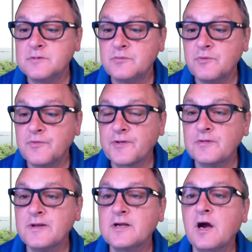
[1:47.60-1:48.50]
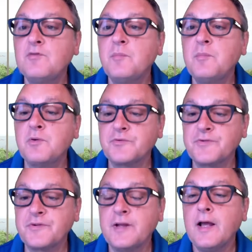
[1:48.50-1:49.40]
with the click of a
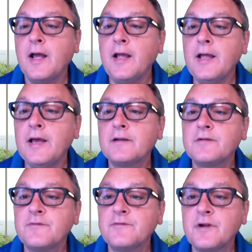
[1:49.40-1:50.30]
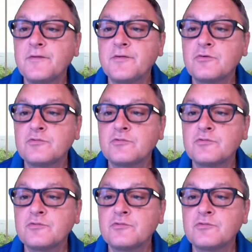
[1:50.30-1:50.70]
mouse. And you've got all these